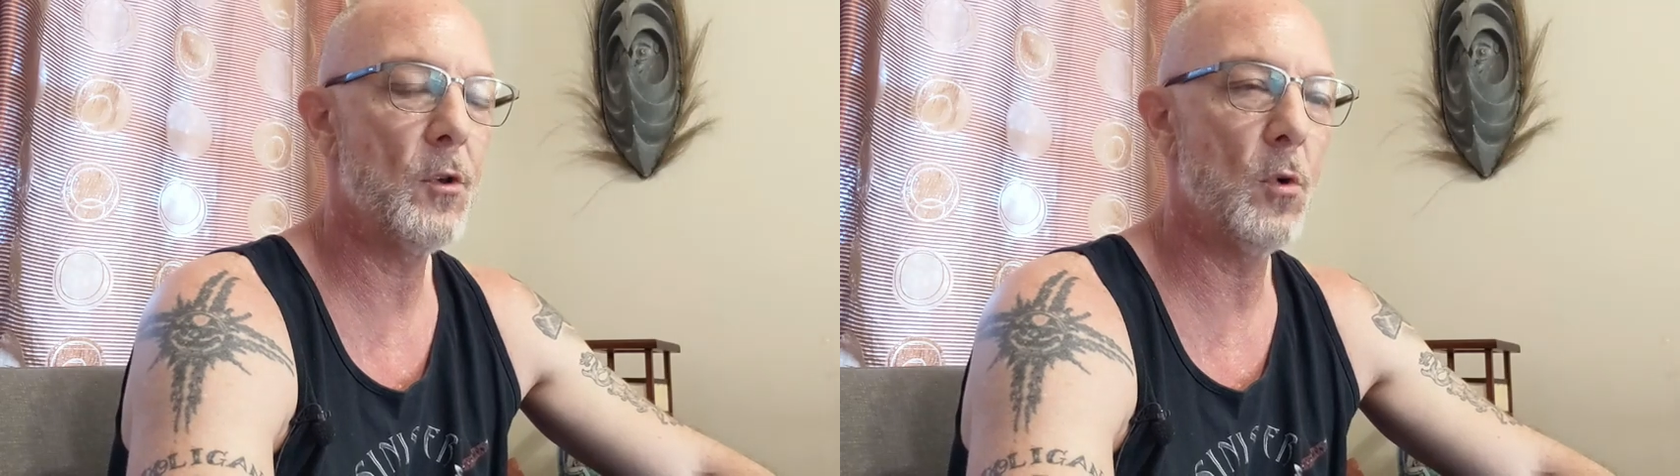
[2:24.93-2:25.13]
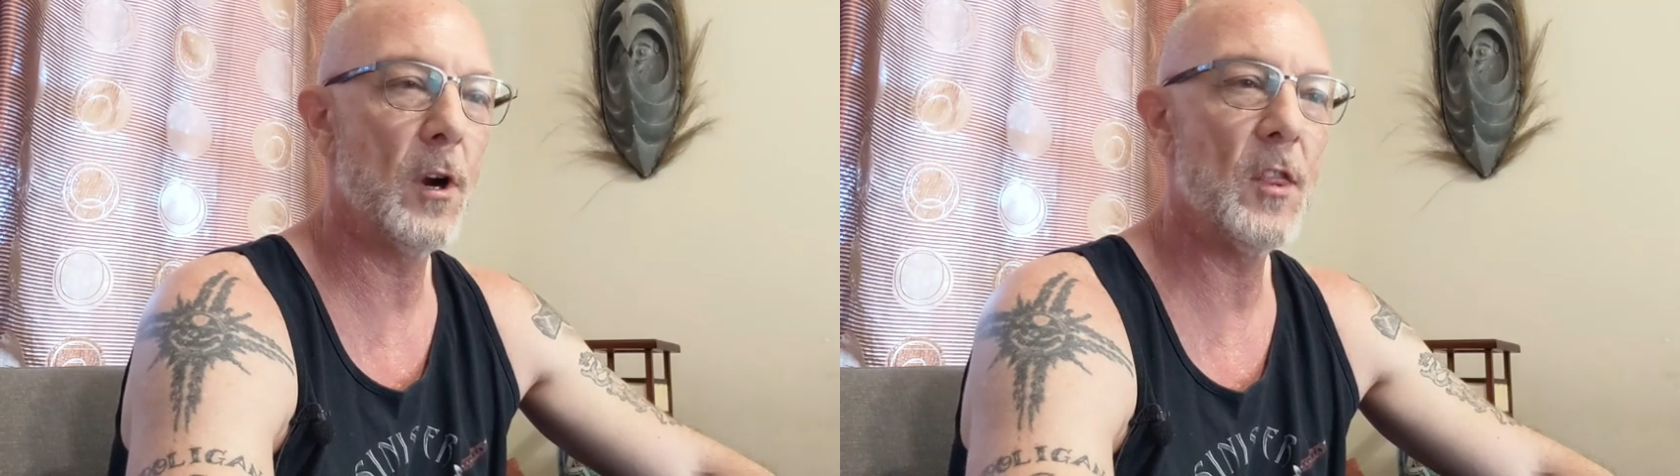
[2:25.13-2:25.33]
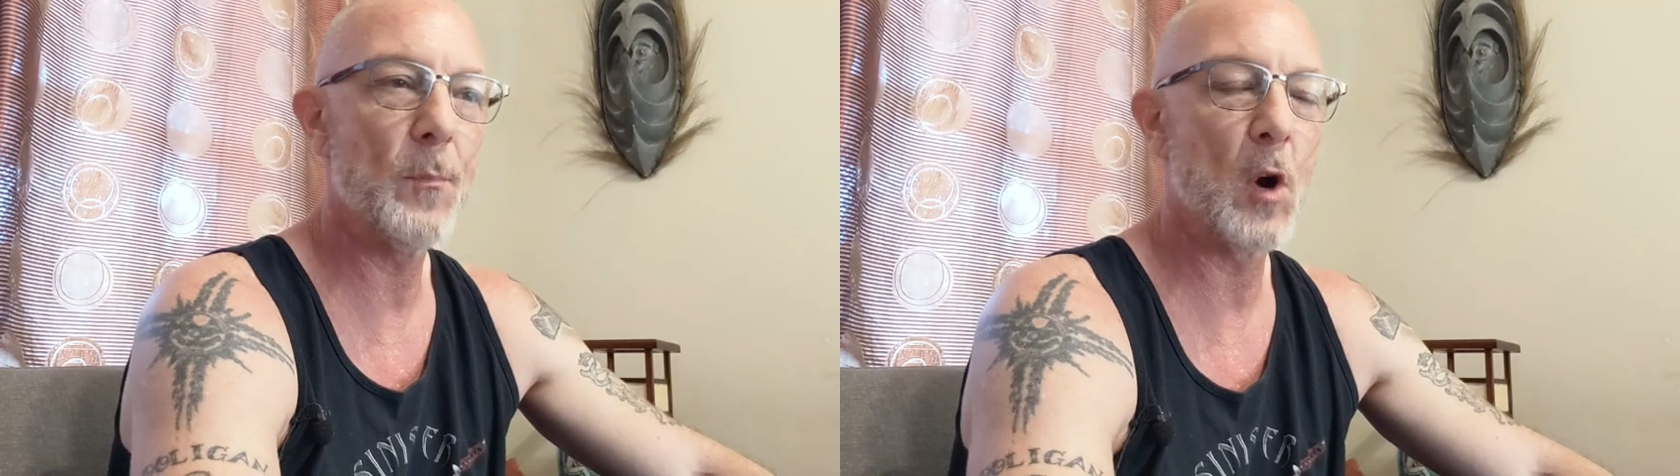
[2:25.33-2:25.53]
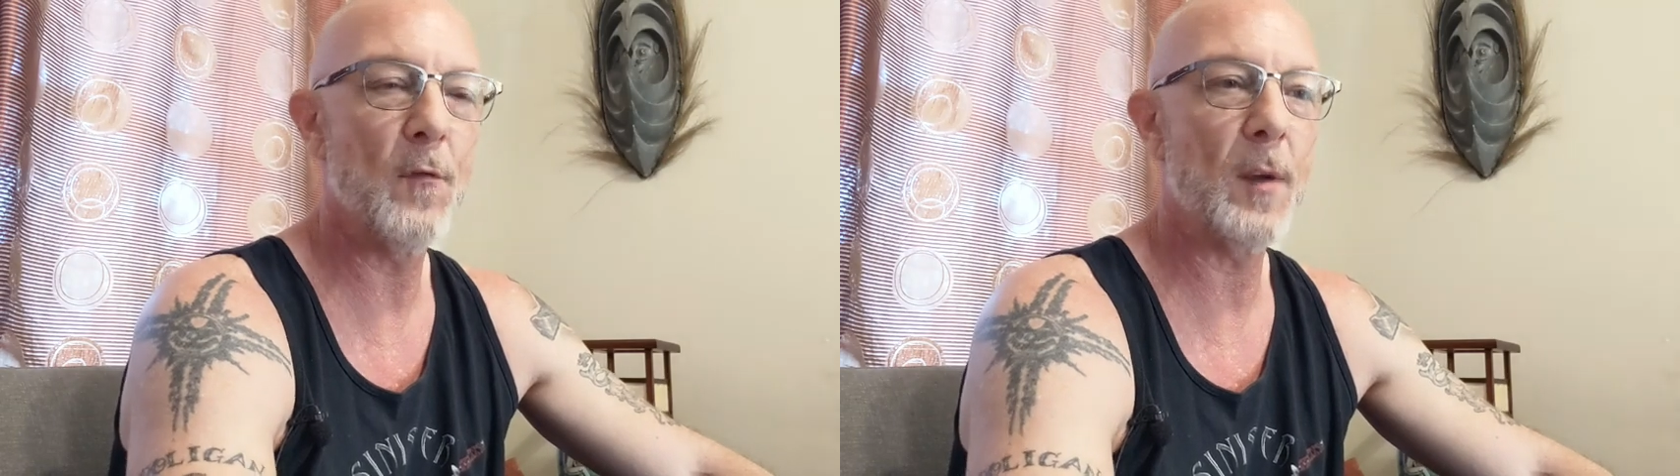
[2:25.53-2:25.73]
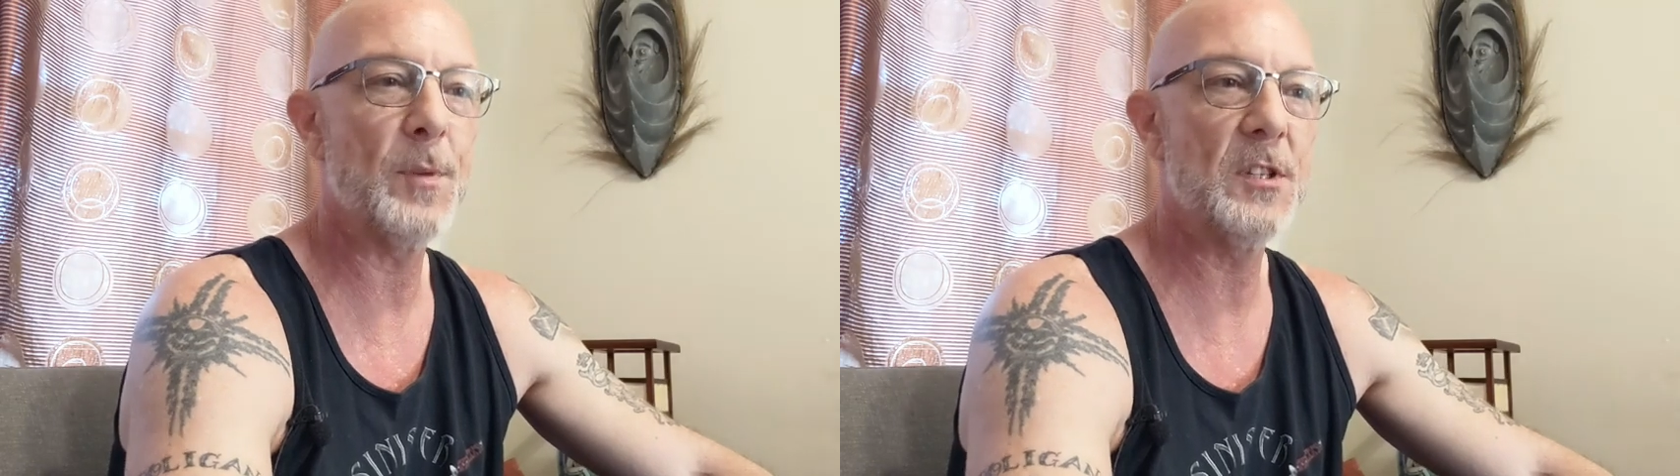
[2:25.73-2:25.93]
you are in the
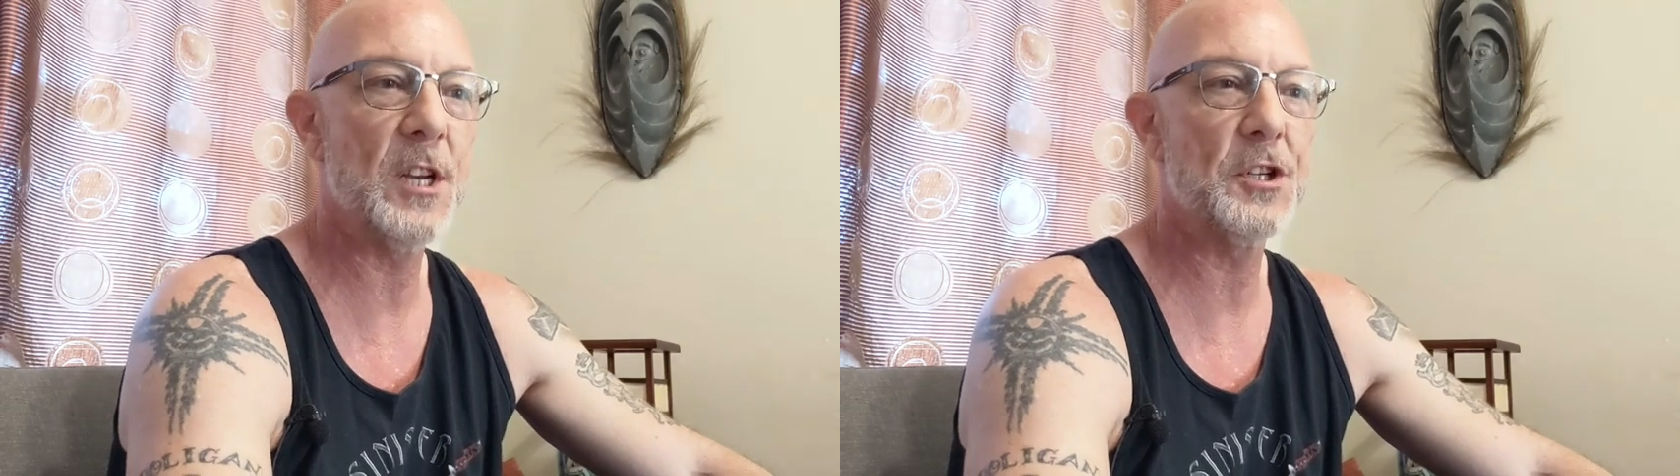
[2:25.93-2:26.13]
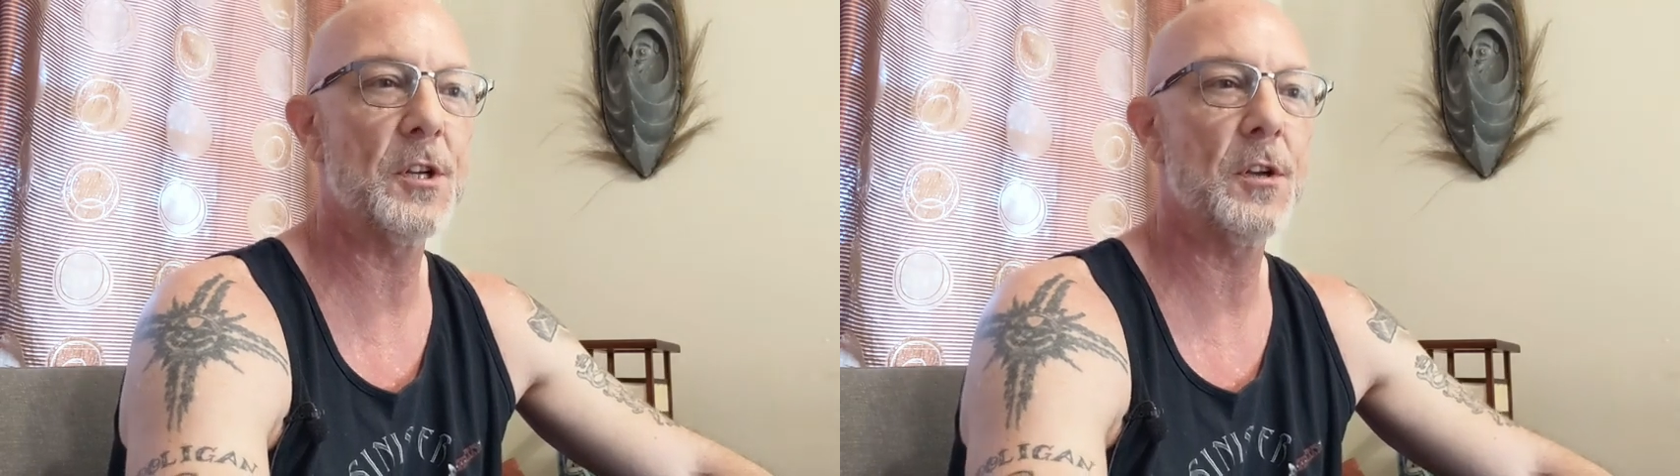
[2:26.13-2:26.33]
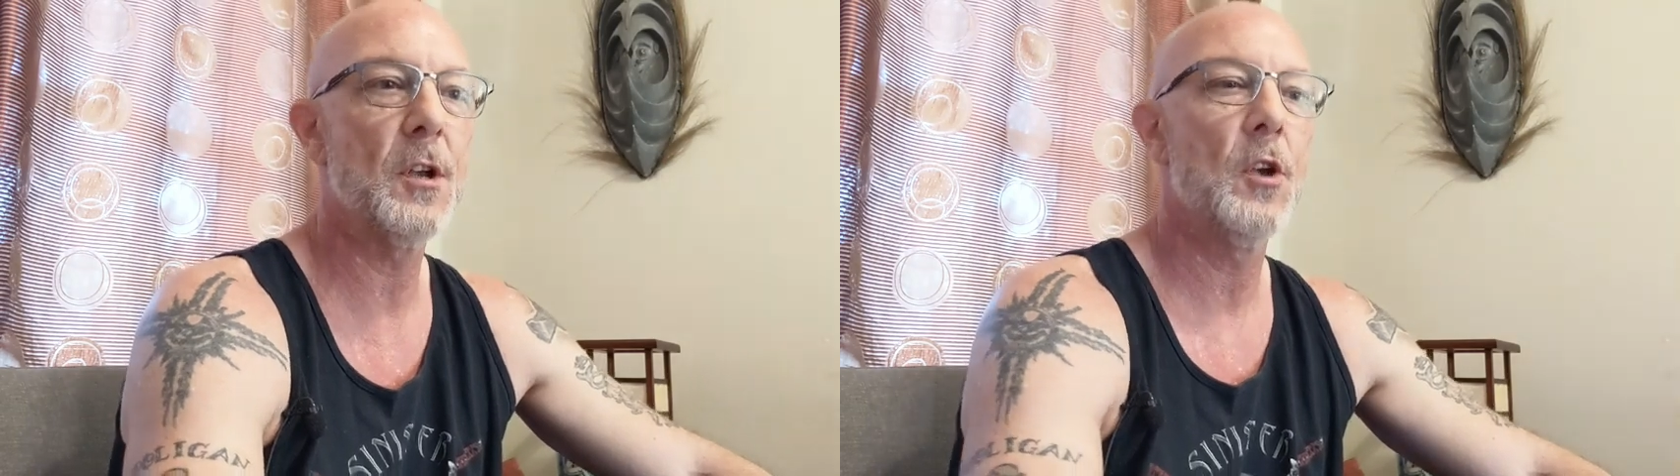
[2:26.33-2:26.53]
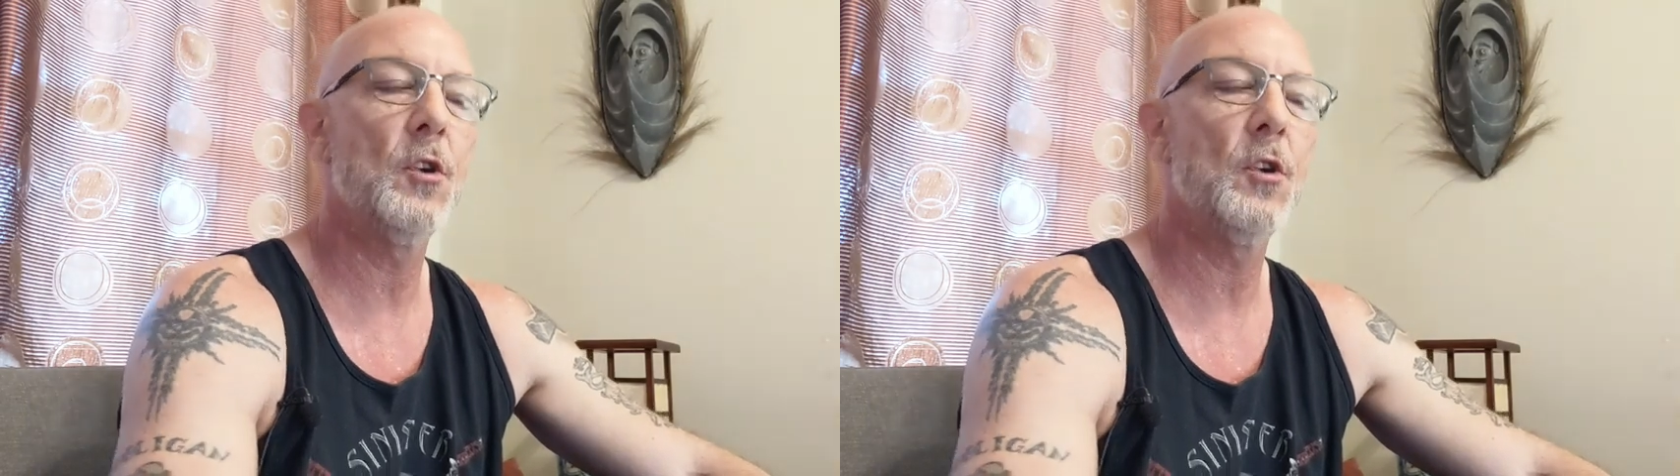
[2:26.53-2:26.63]
perfect position.